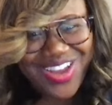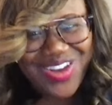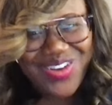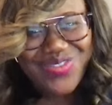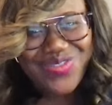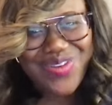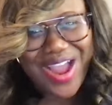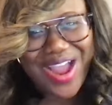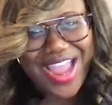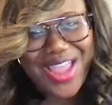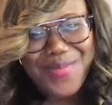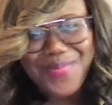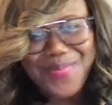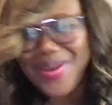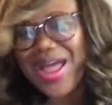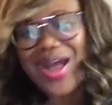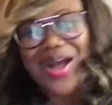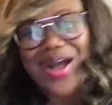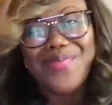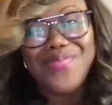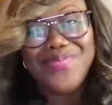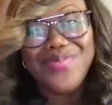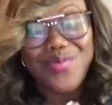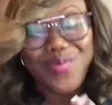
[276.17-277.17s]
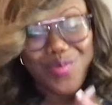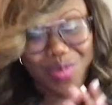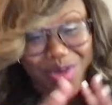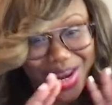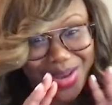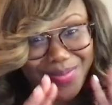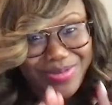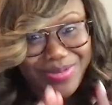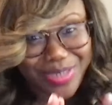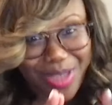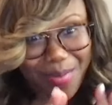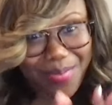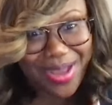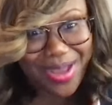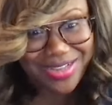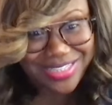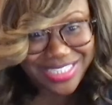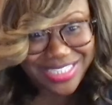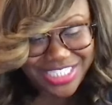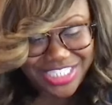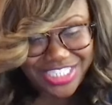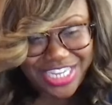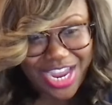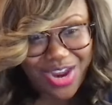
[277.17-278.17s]
Right. But I'm what I'm about
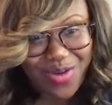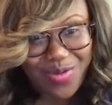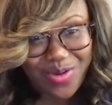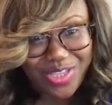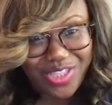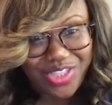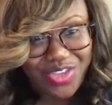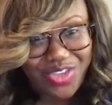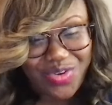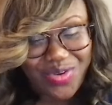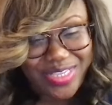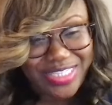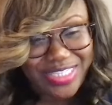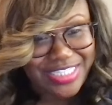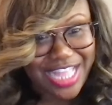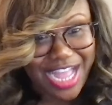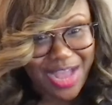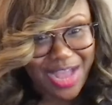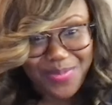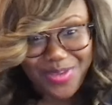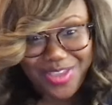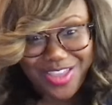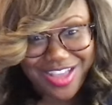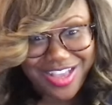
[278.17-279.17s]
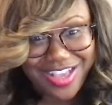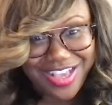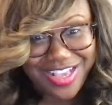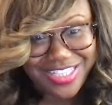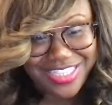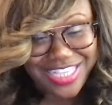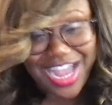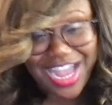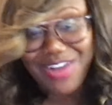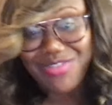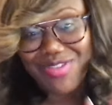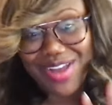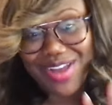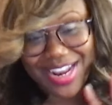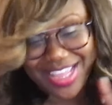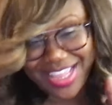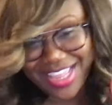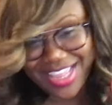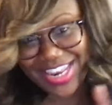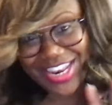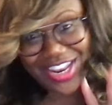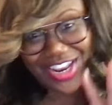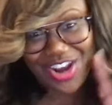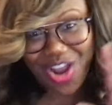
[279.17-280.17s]
to share with you is not because I read
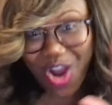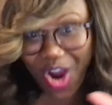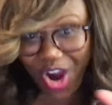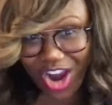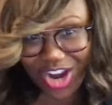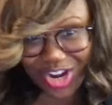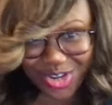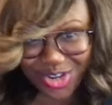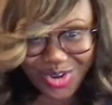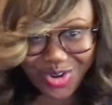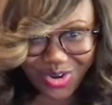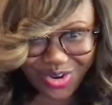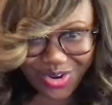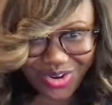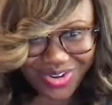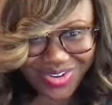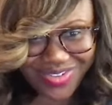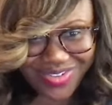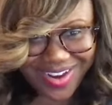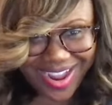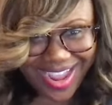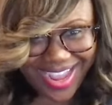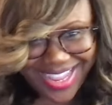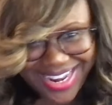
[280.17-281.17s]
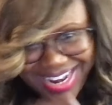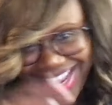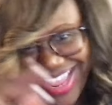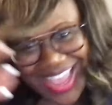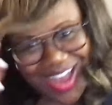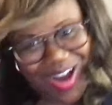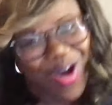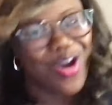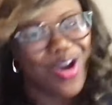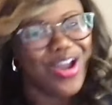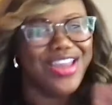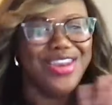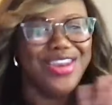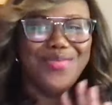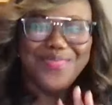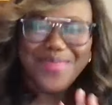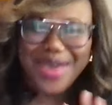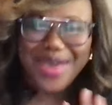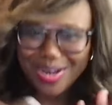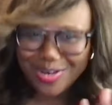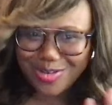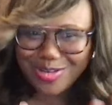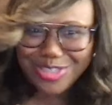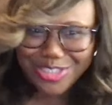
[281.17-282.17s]
it in an article, right? Or in a
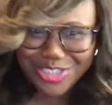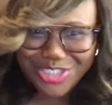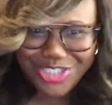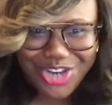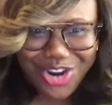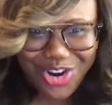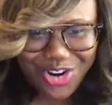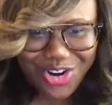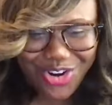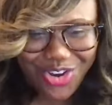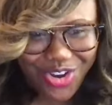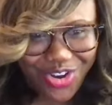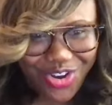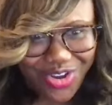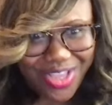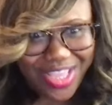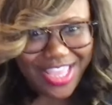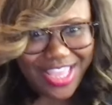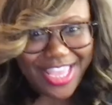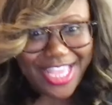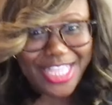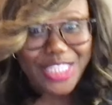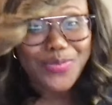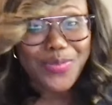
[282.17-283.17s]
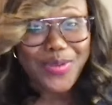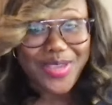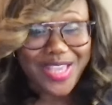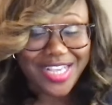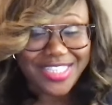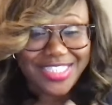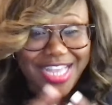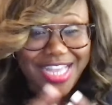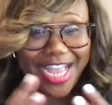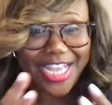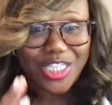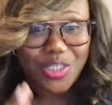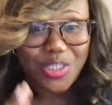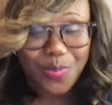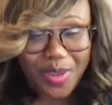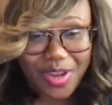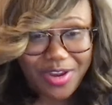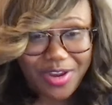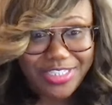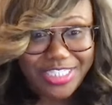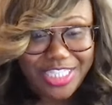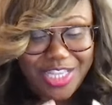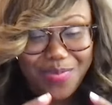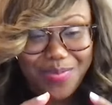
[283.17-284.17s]
medical journal. It's because I
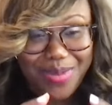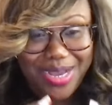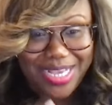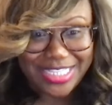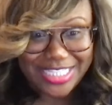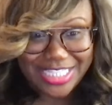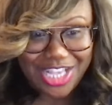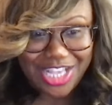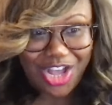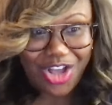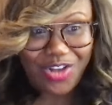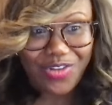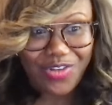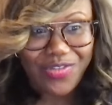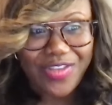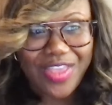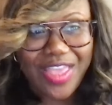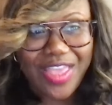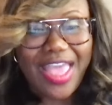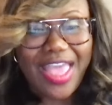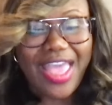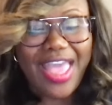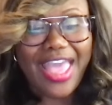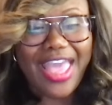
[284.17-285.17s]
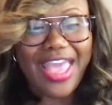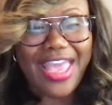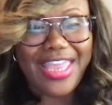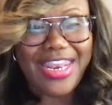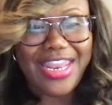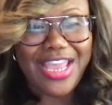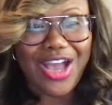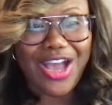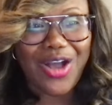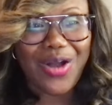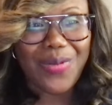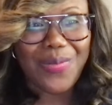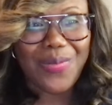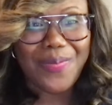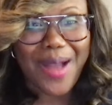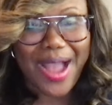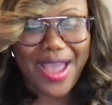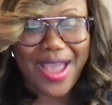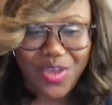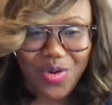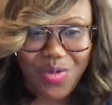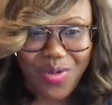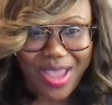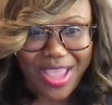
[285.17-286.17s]
experienced it myself. And um,
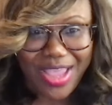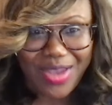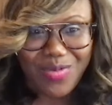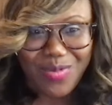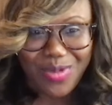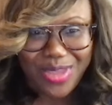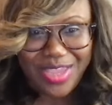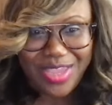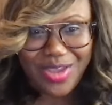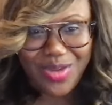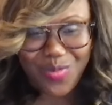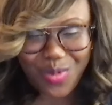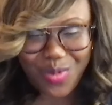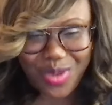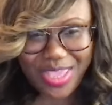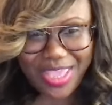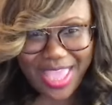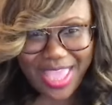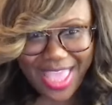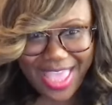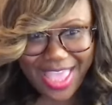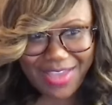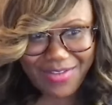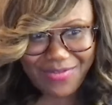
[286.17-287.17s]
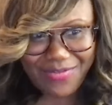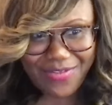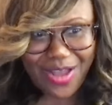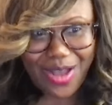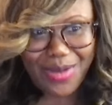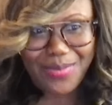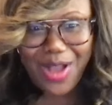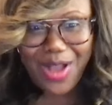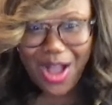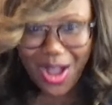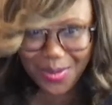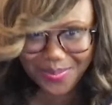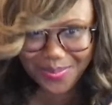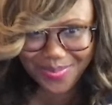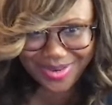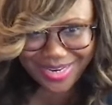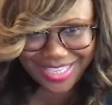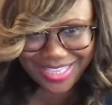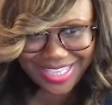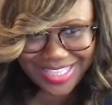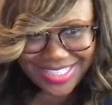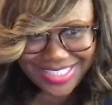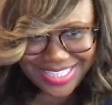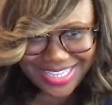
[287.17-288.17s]
by the way, we we have um,
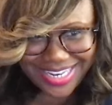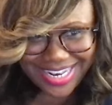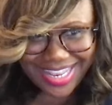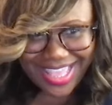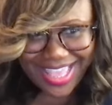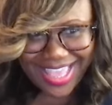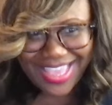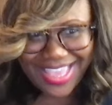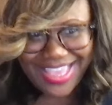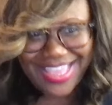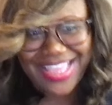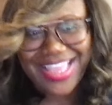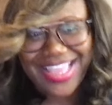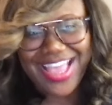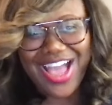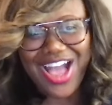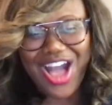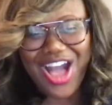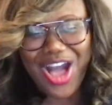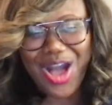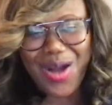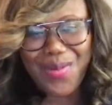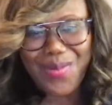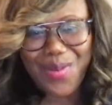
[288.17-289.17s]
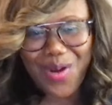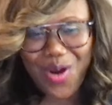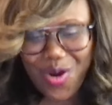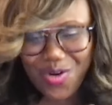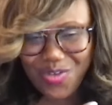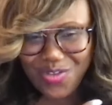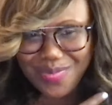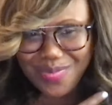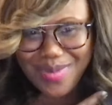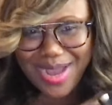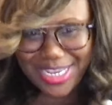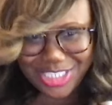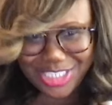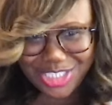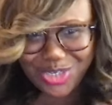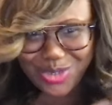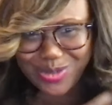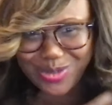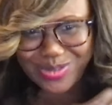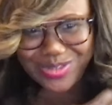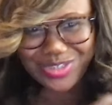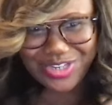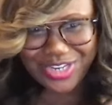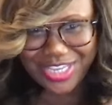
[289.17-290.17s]
company today um, over my
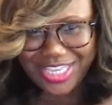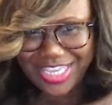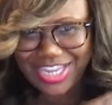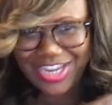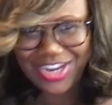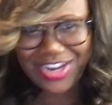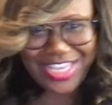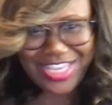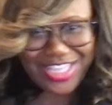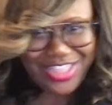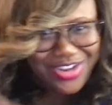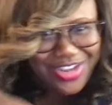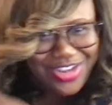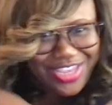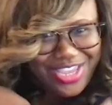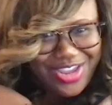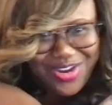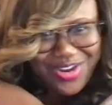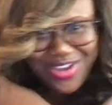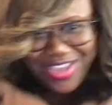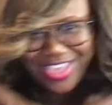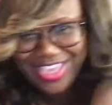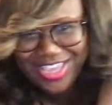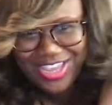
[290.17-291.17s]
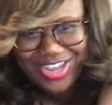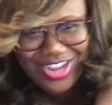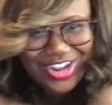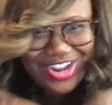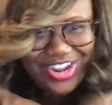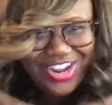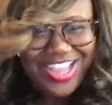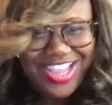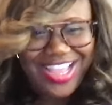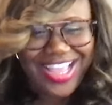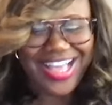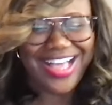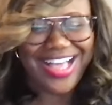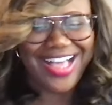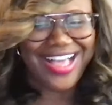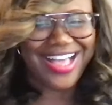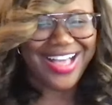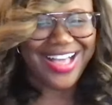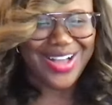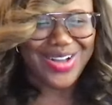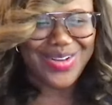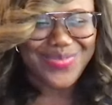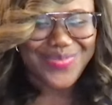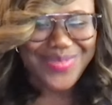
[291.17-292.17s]
shoulder here, either here or here,
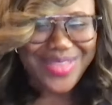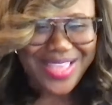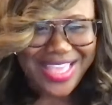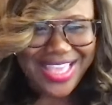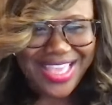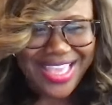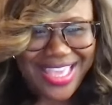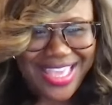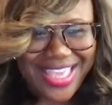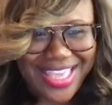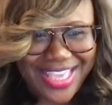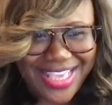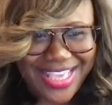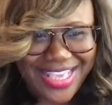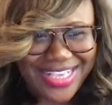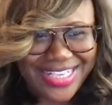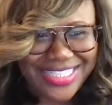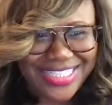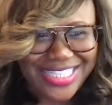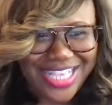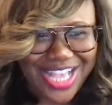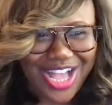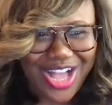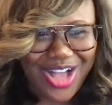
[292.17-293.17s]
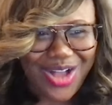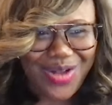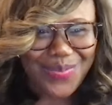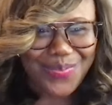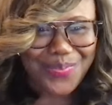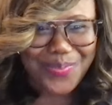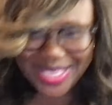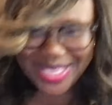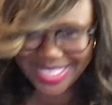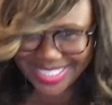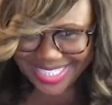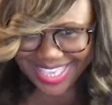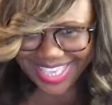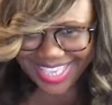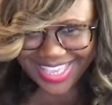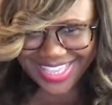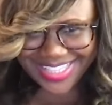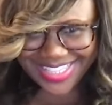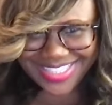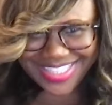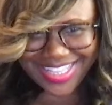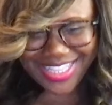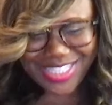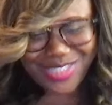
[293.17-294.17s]
um, is um, Biscuit.
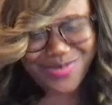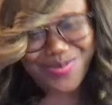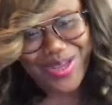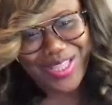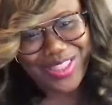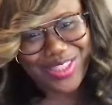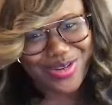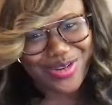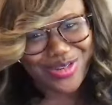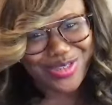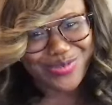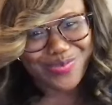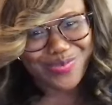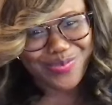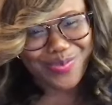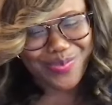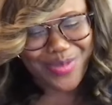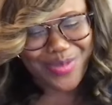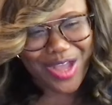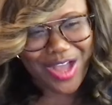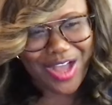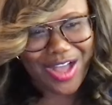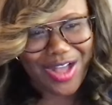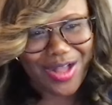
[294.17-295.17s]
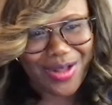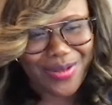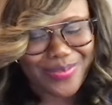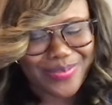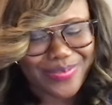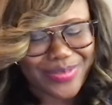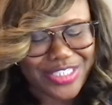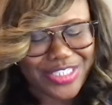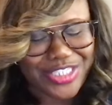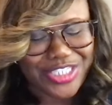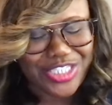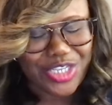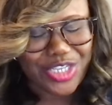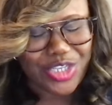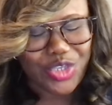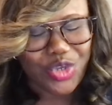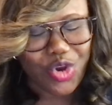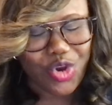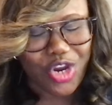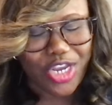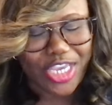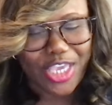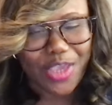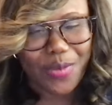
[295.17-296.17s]
That's my little Um, she's a
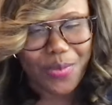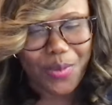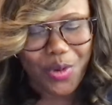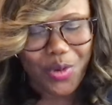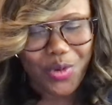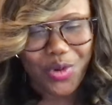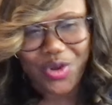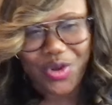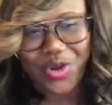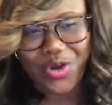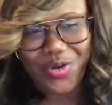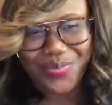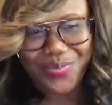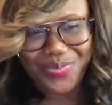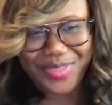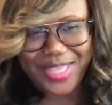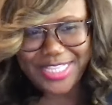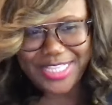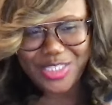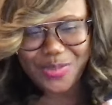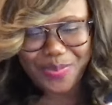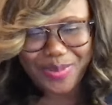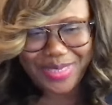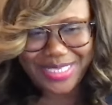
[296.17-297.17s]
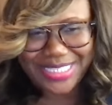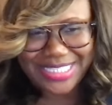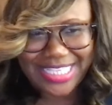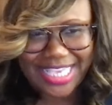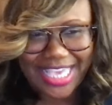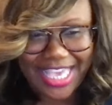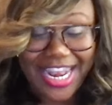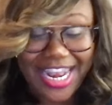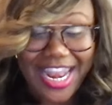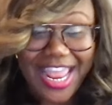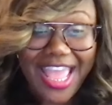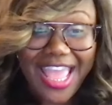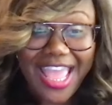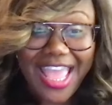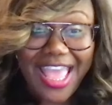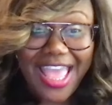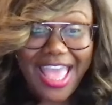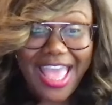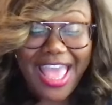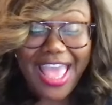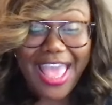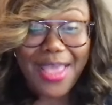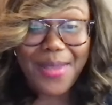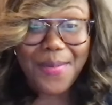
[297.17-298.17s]
Yorkie poodle. That's Biscuit.
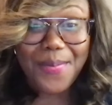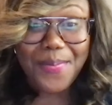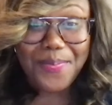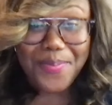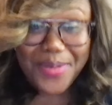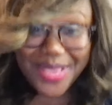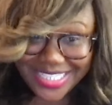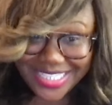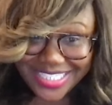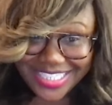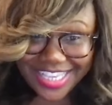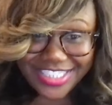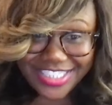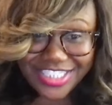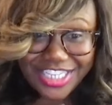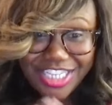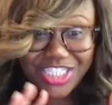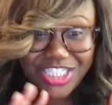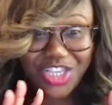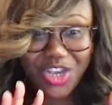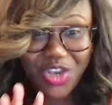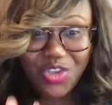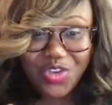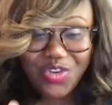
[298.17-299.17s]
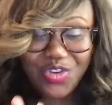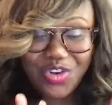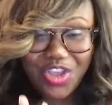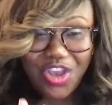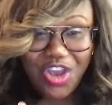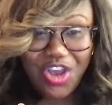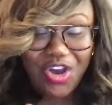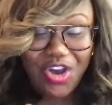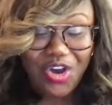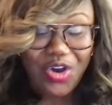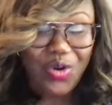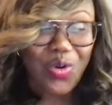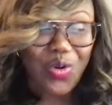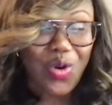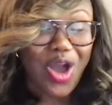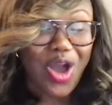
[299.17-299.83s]
And Biscuit, just so you know,